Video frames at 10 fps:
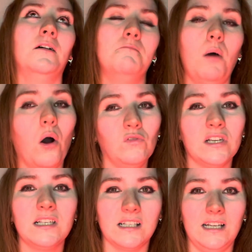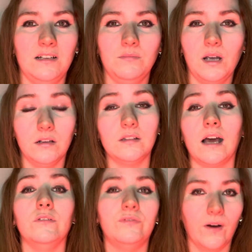But obviously, it
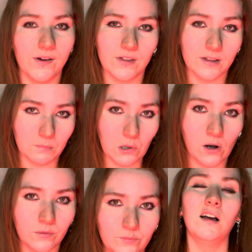then furthered the plot.